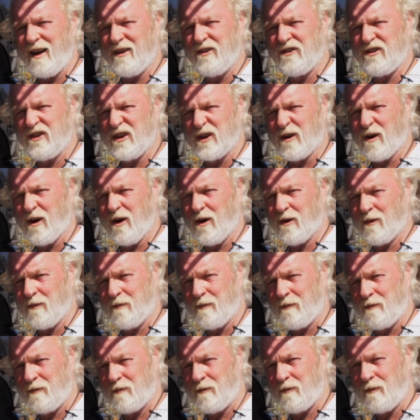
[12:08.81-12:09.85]
on zero.
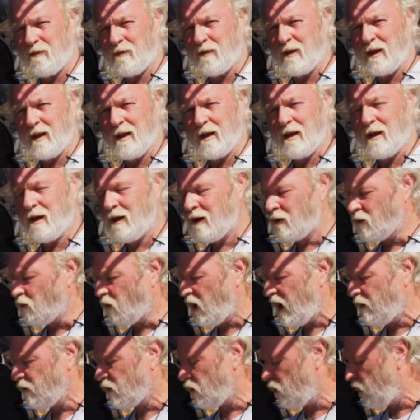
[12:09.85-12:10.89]

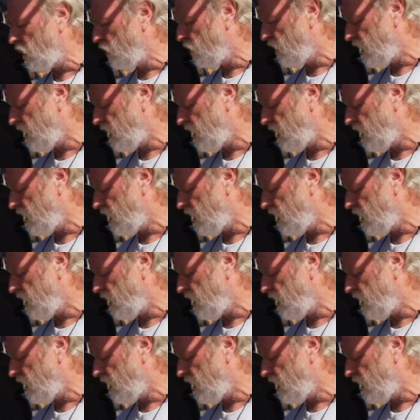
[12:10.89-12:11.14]
Right where we